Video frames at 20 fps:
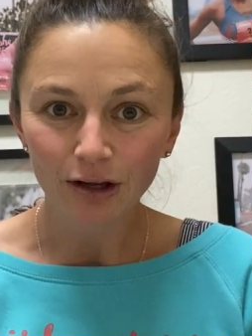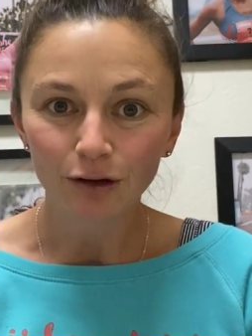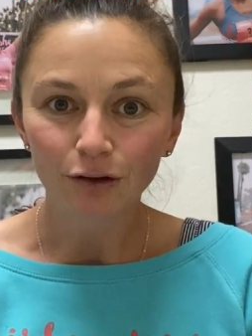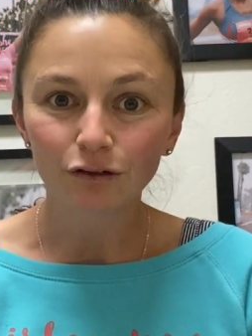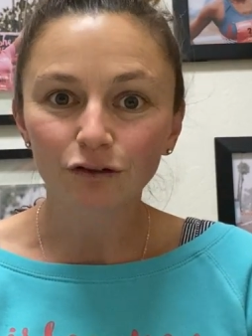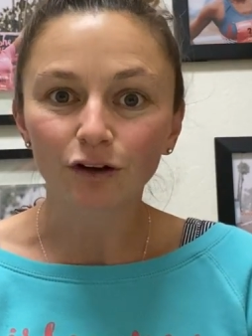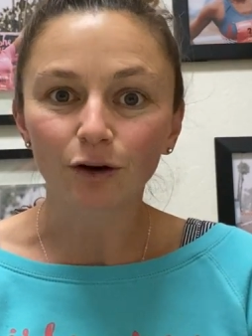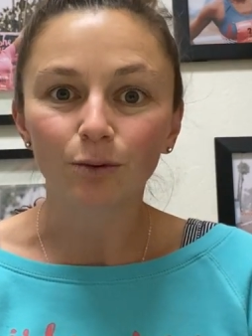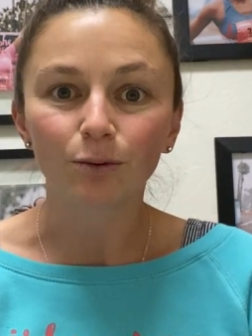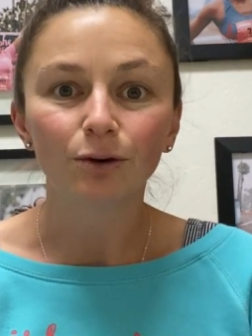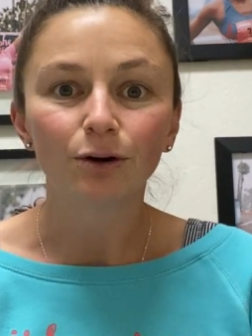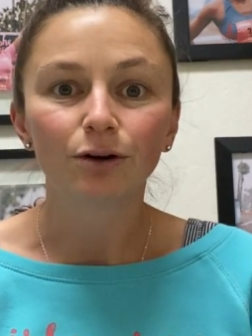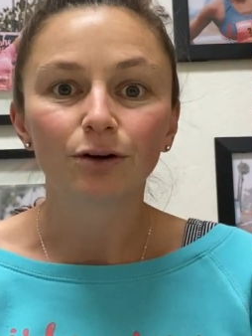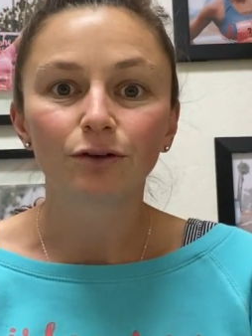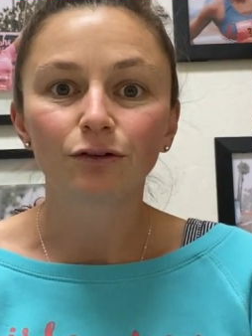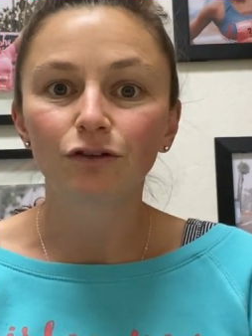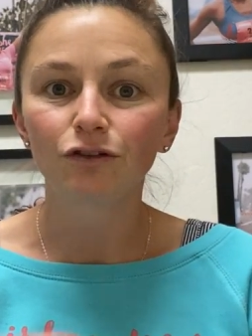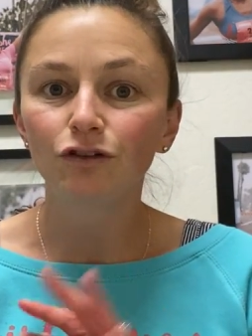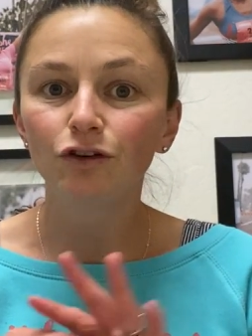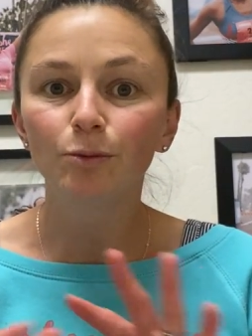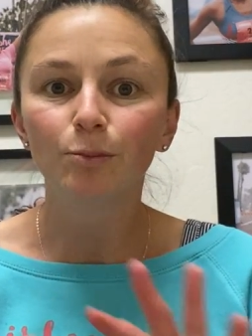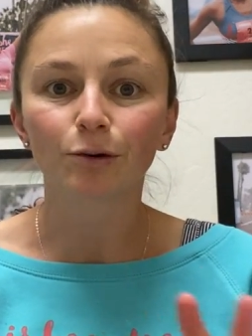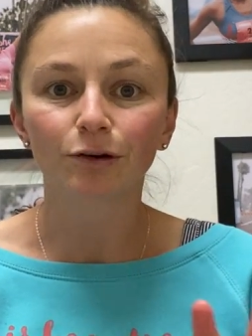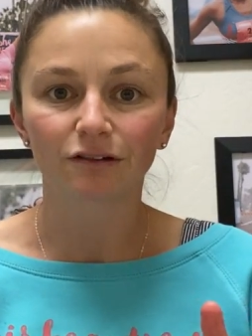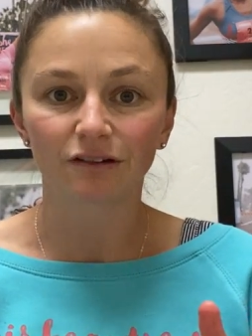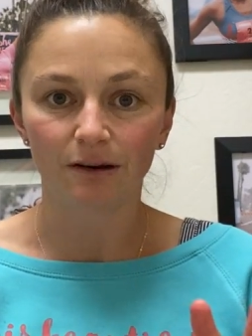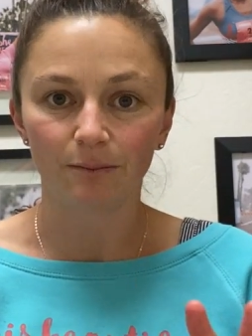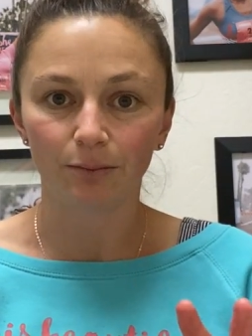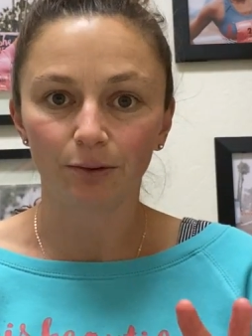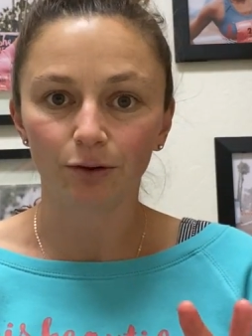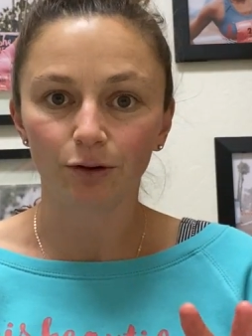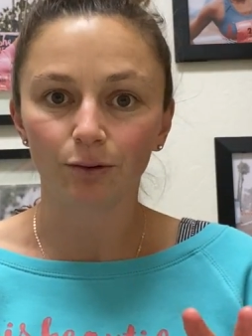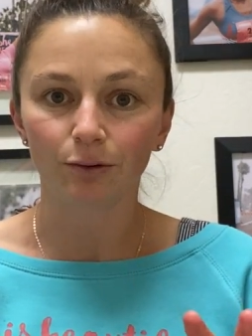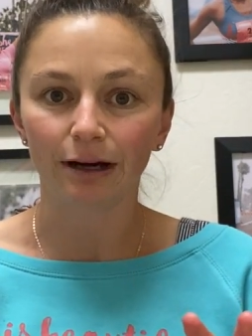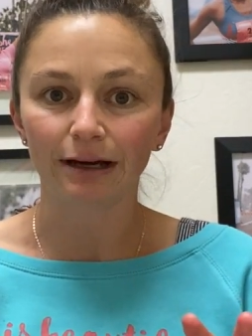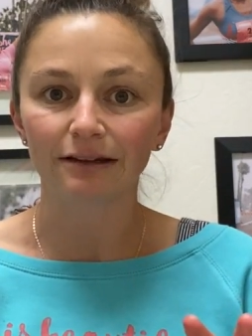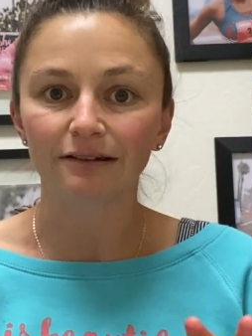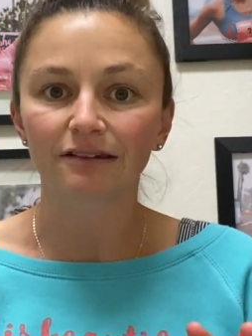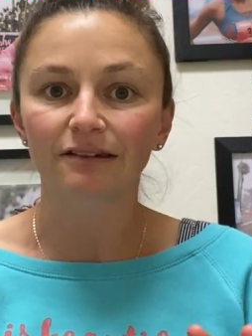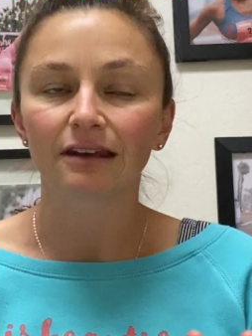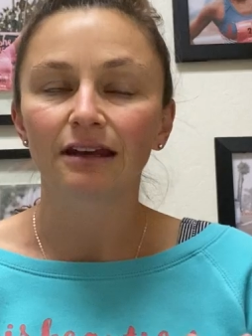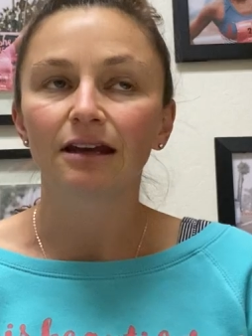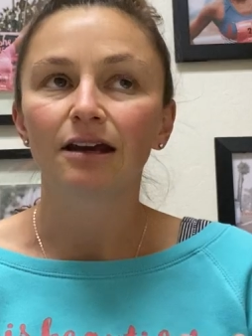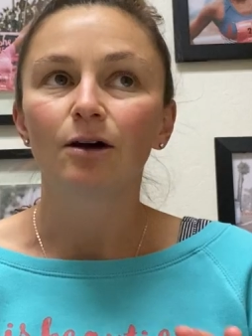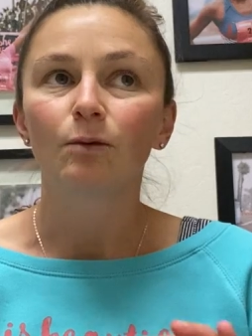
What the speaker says: So super simple, you guys.